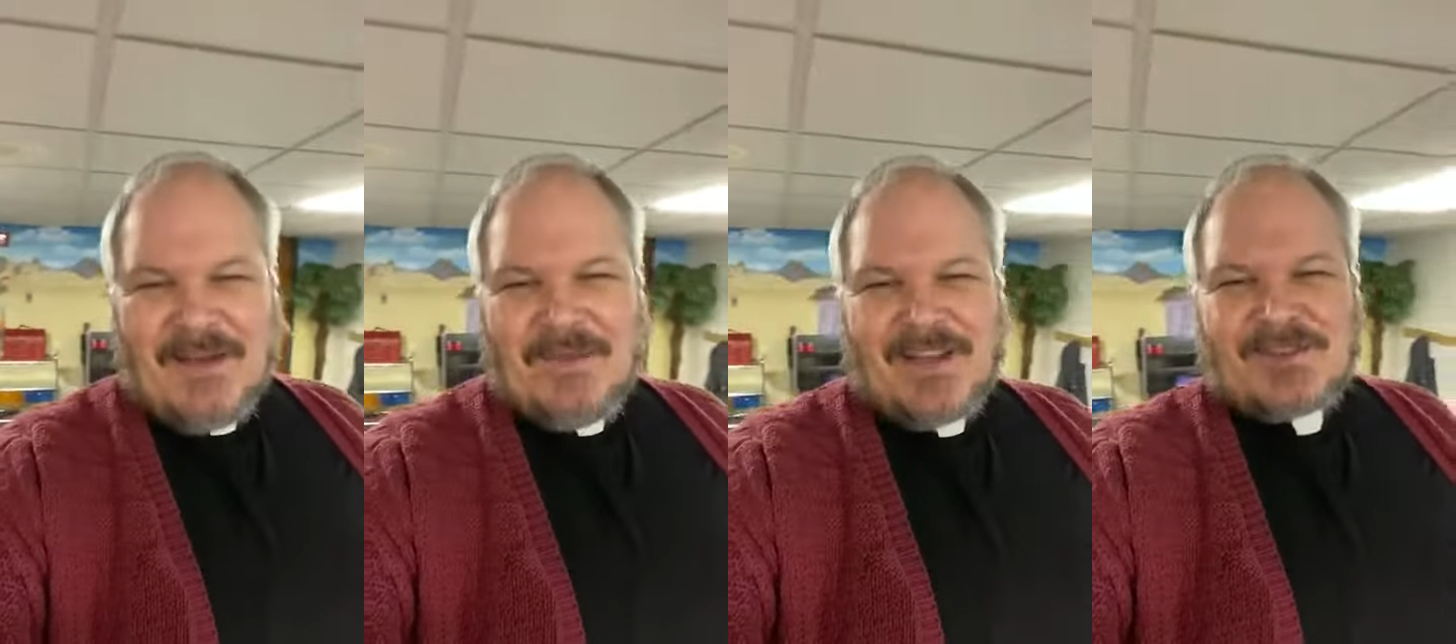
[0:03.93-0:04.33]

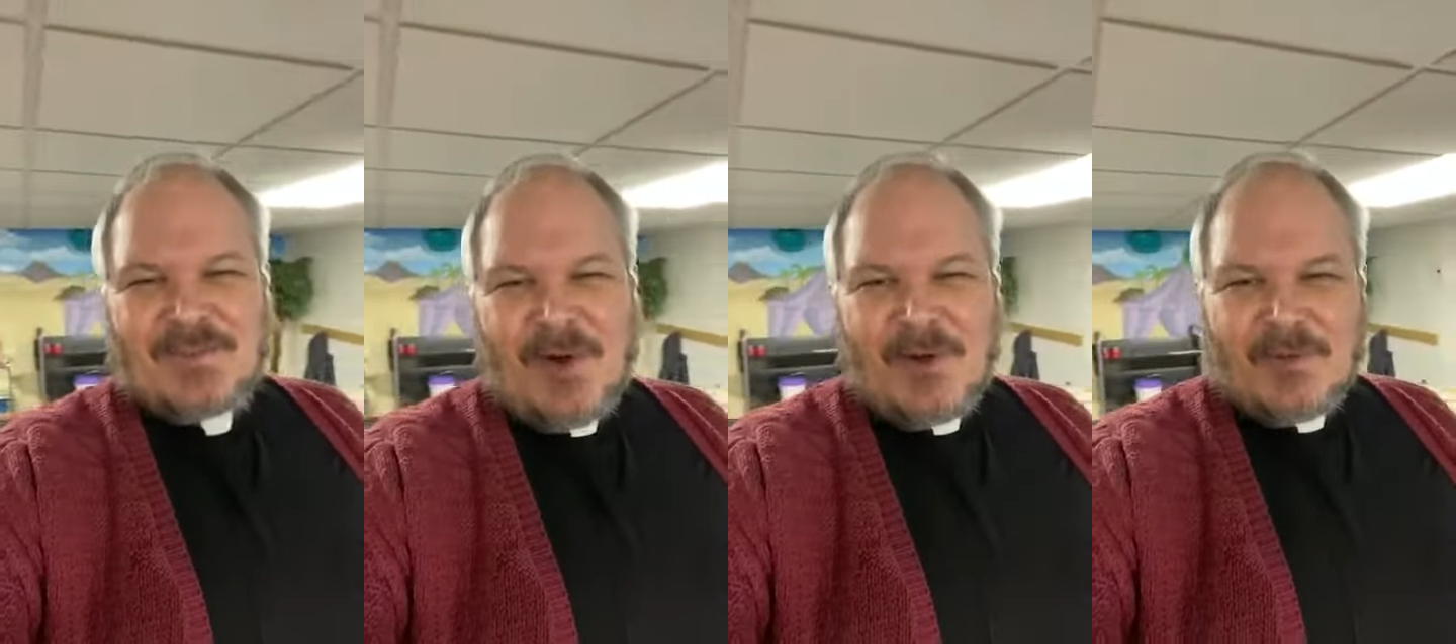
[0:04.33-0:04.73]
I'm
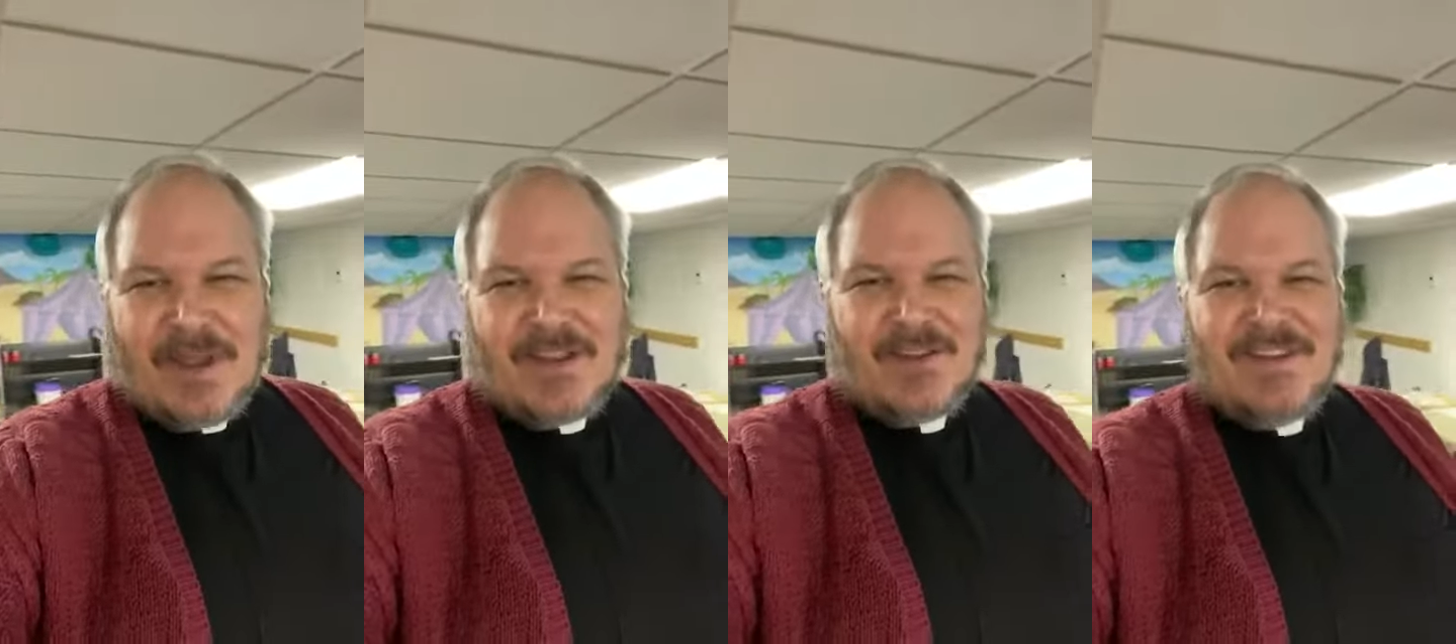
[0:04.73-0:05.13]
Pastor Paul
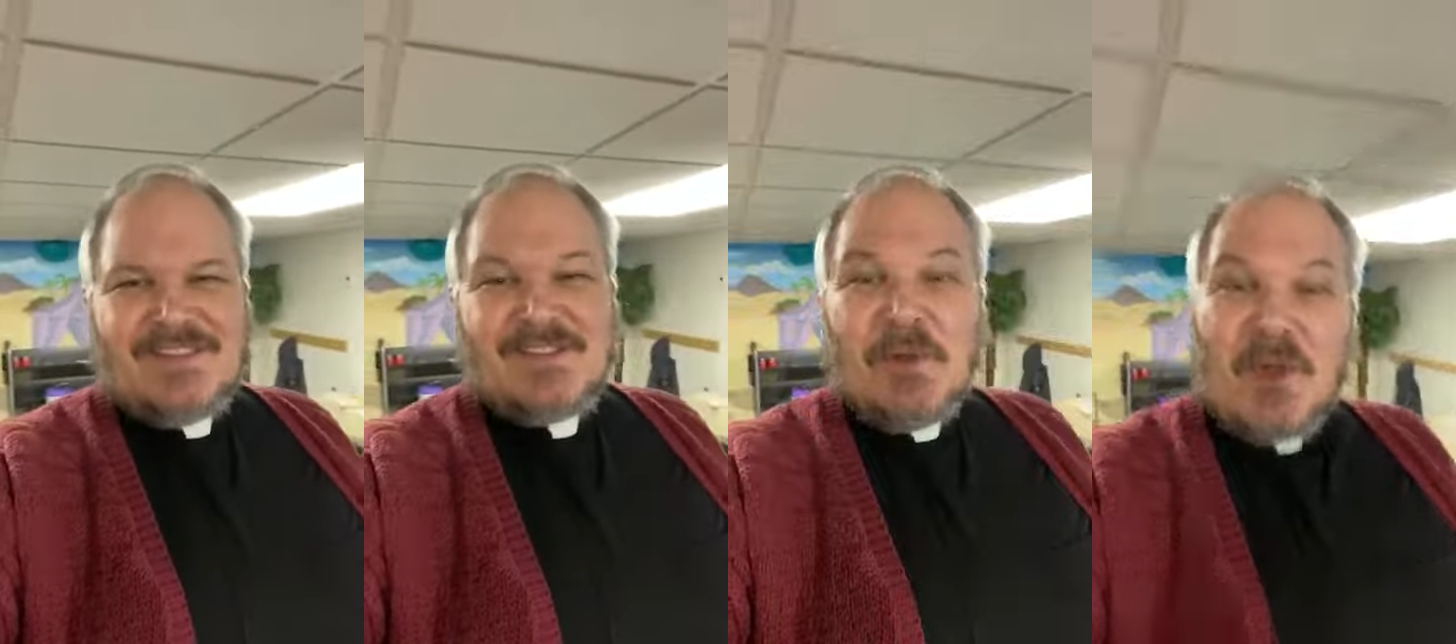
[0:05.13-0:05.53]
Reichert.
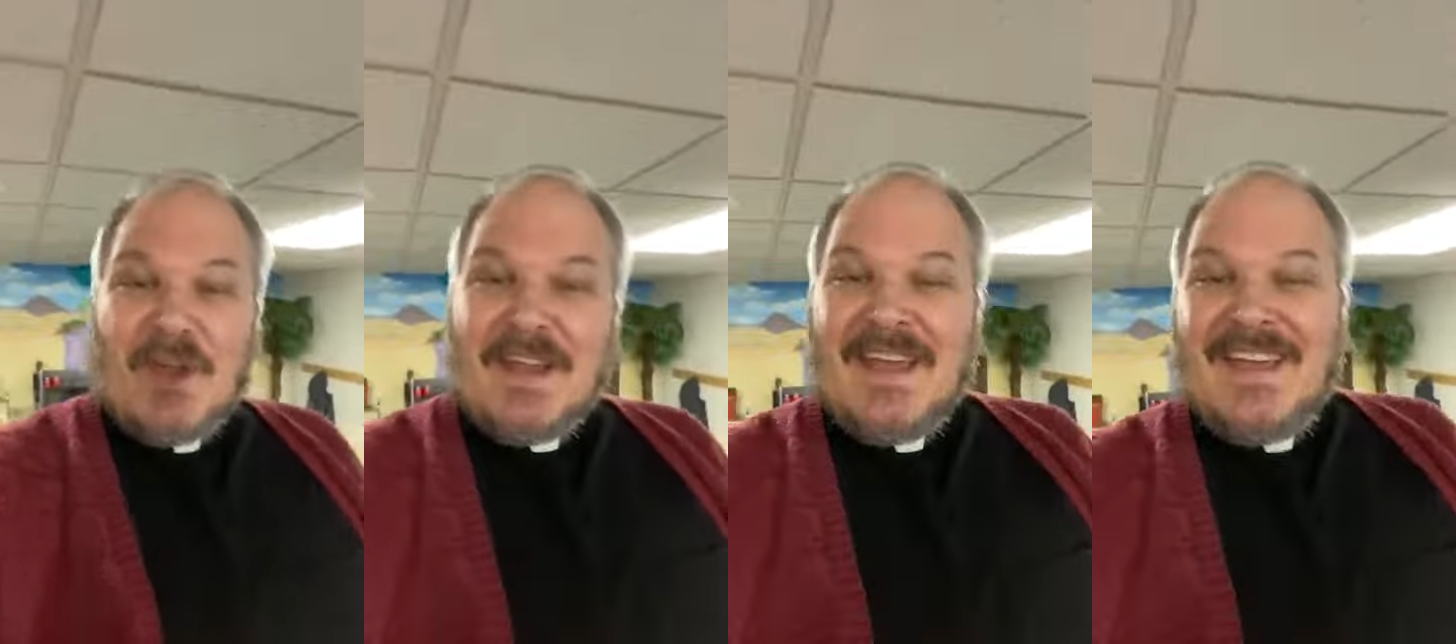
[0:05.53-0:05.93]
It's so
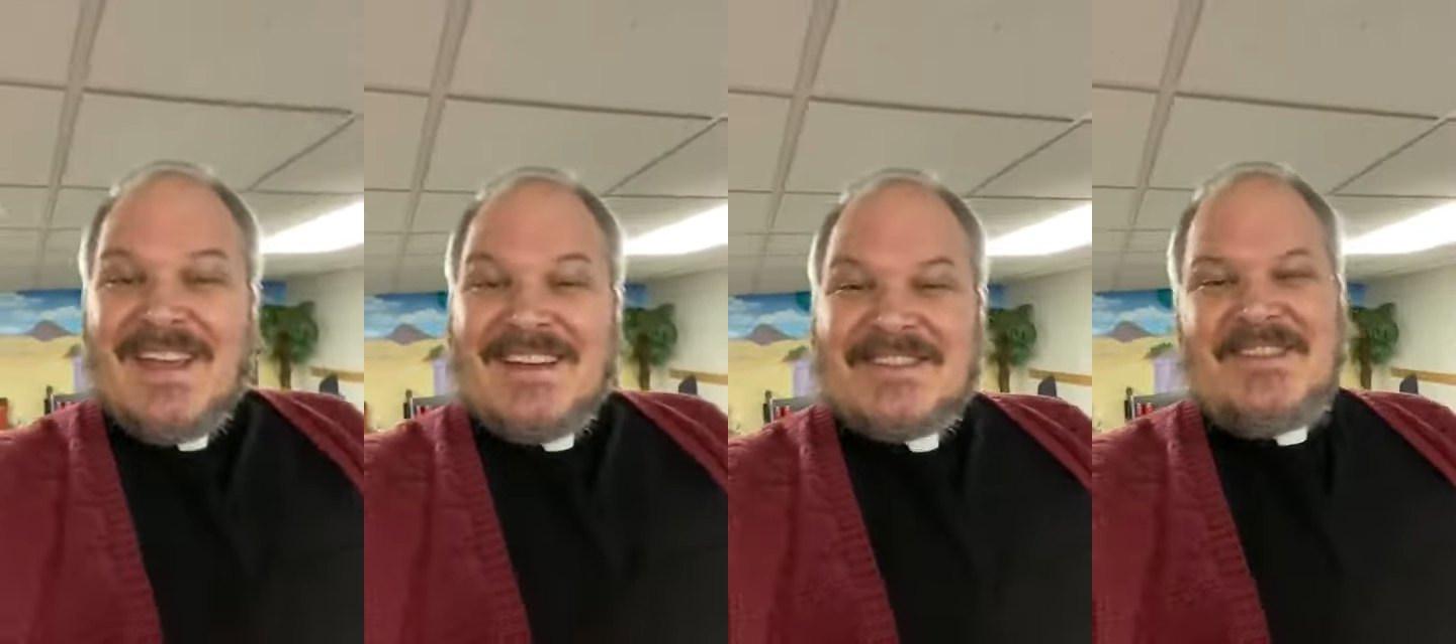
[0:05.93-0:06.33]
good
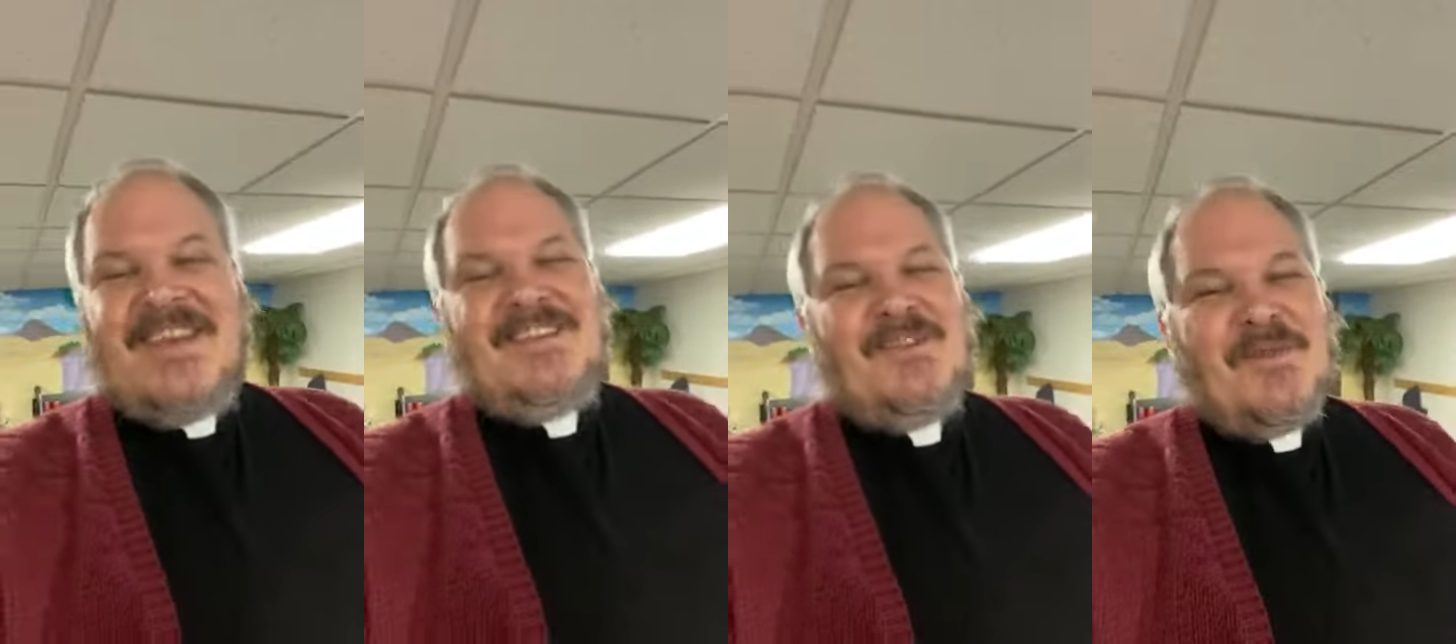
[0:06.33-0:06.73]

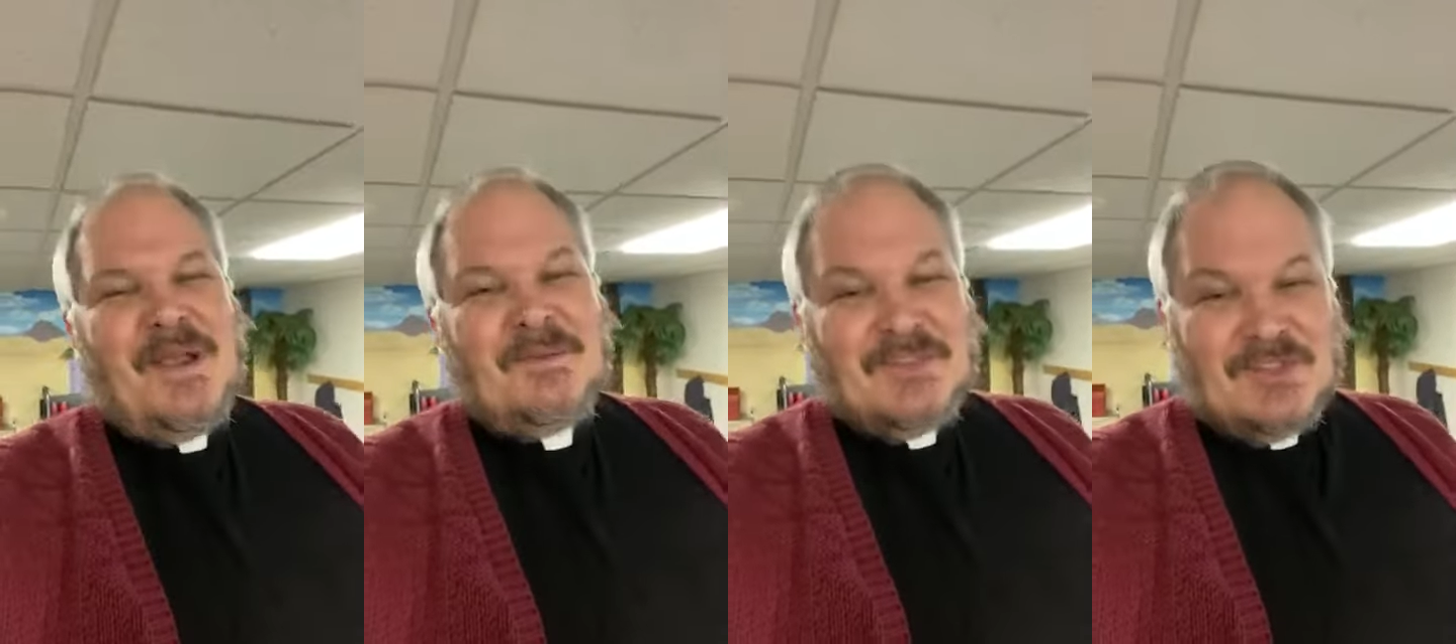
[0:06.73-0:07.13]
that you were
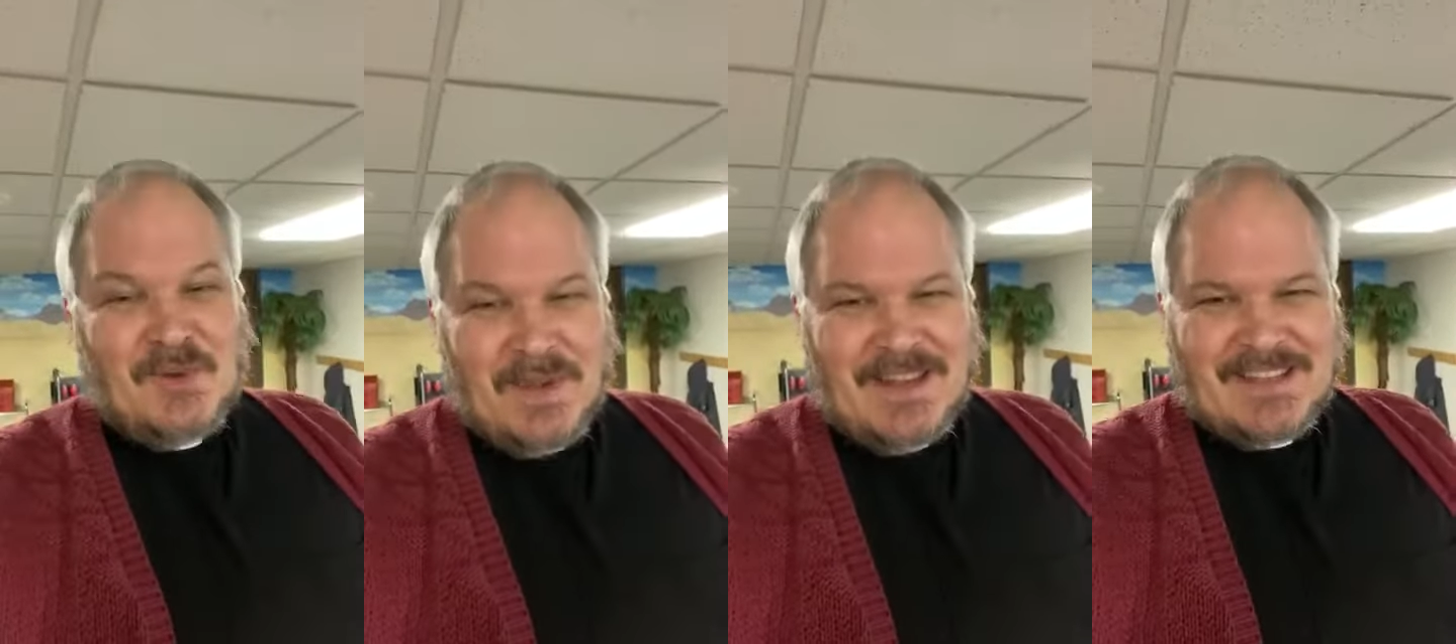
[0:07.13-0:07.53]
able to
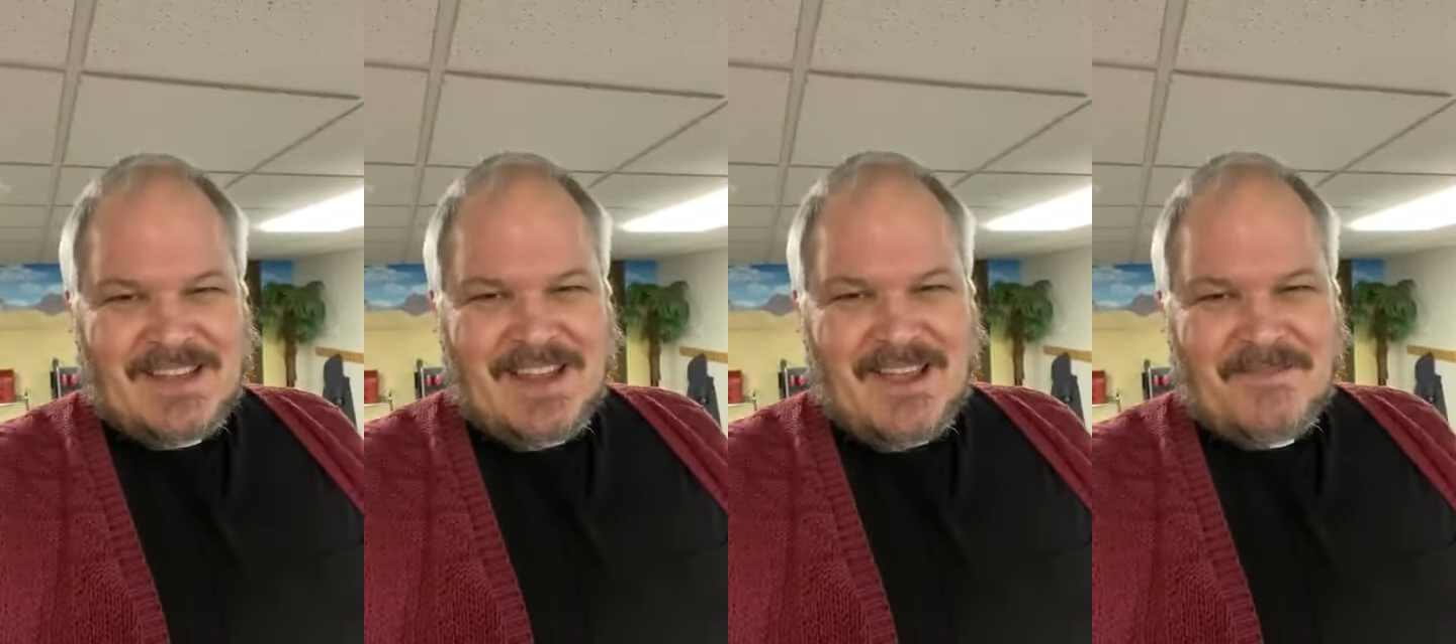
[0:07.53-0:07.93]
join us
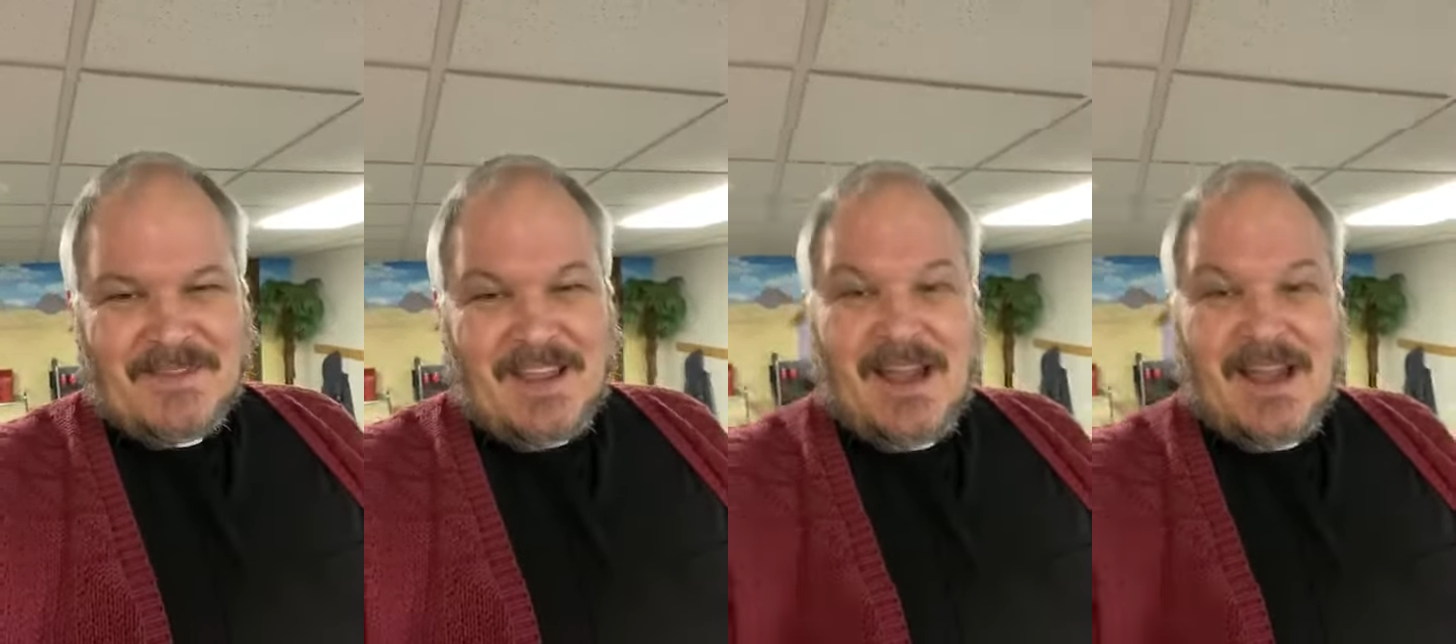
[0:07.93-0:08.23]
today.